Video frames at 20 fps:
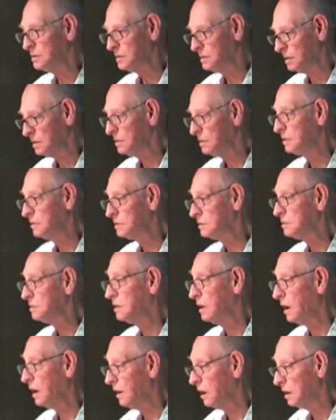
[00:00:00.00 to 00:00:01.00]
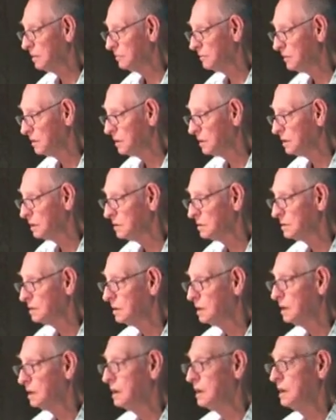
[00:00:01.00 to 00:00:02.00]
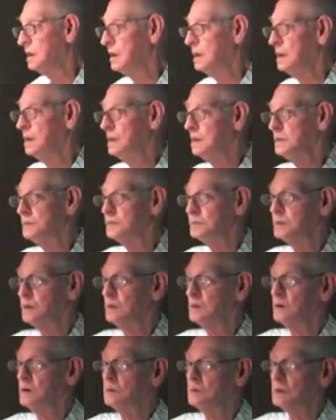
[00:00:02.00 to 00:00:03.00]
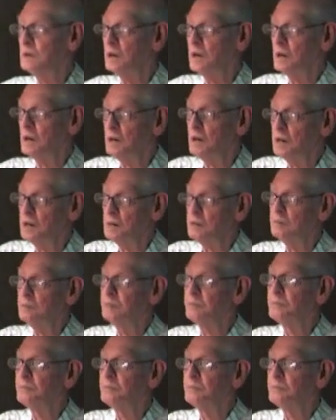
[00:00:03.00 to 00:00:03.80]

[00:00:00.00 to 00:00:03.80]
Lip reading: this is how I feed it. He said, okay.